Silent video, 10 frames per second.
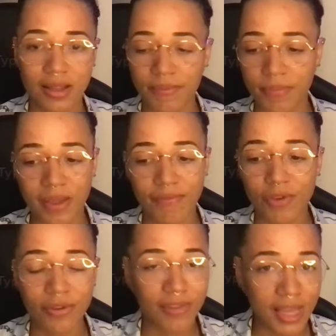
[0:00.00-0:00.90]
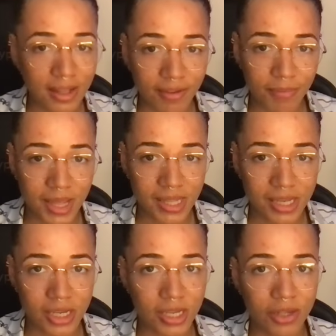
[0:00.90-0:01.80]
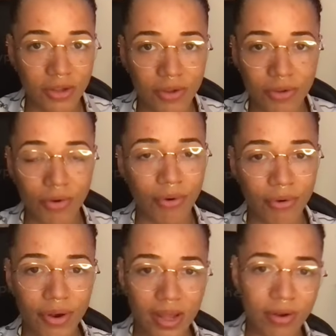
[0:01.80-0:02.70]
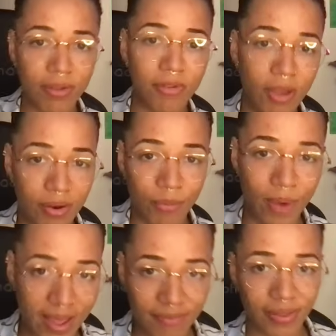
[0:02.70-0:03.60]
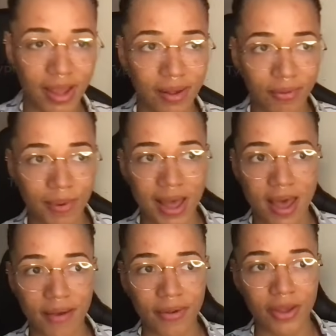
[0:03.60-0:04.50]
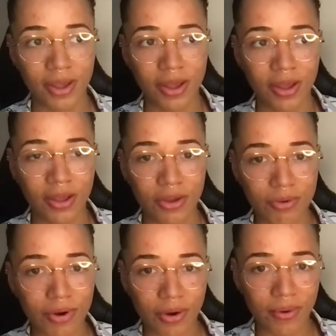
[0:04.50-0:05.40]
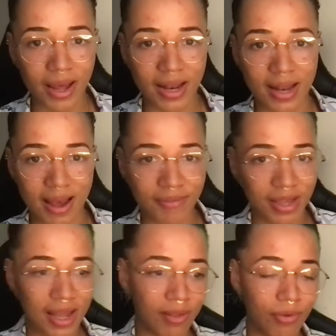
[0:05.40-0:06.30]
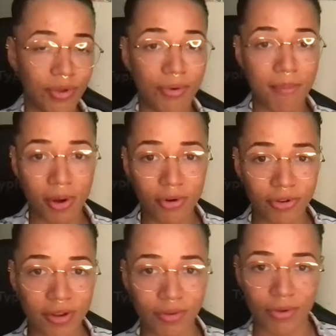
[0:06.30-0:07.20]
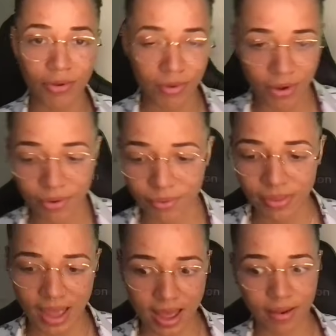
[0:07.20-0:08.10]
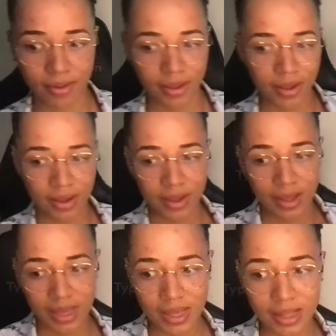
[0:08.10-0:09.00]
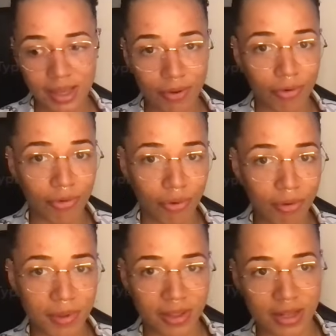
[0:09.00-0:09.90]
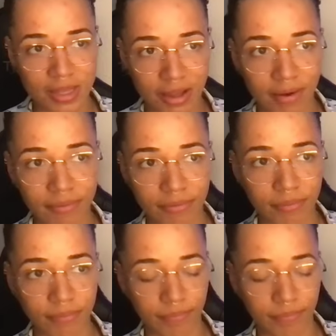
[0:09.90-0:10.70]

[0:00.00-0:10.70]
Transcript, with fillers: And if you're seeing this message, you're already on a certain wavelength where you know how to navigate through your emotions, or you know that healing your traumas and stuff